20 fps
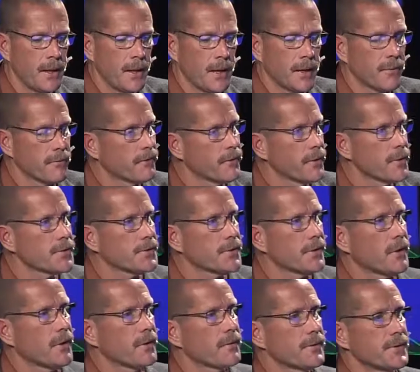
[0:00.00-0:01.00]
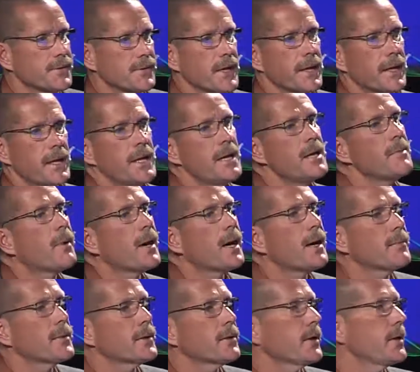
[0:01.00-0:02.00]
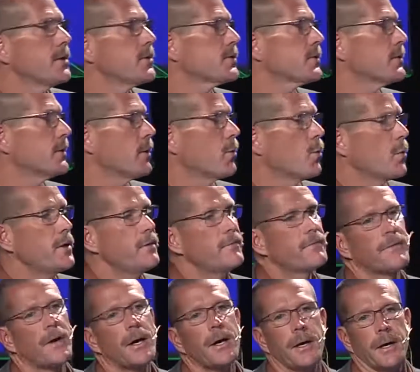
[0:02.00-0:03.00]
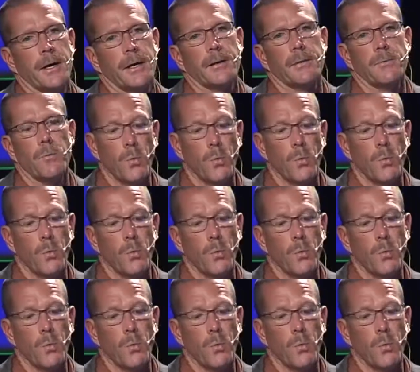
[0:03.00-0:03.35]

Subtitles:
And first off is that any population that we find,